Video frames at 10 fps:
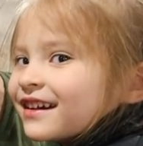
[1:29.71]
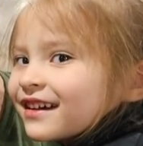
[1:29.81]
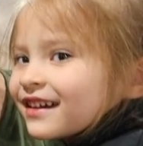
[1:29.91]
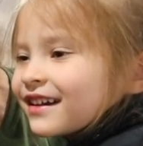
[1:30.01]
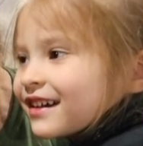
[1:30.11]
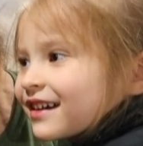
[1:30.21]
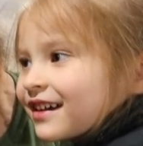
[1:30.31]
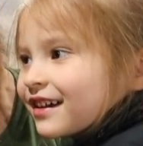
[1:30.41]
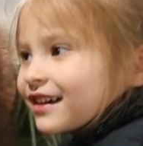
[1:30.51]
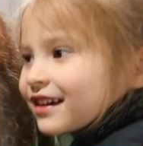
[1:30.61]

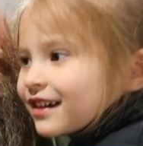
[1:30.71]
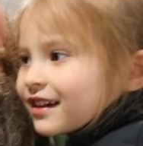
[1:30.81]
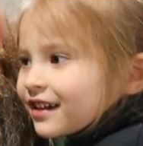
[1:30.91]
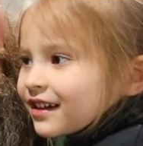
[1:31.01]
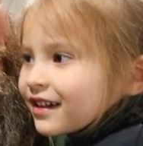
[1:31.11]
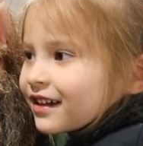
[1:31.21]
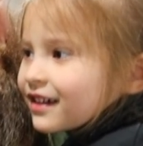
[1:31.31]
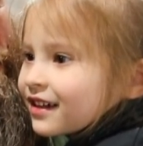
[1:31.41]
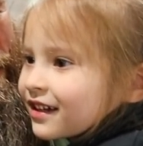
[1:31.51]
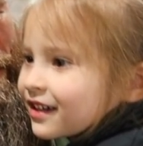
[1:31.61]

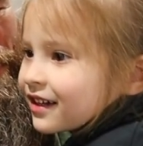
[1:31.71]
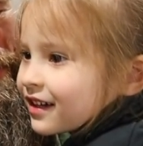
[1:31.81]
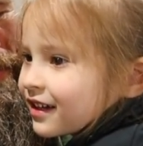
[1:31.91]
No words are spoken by the person on screen.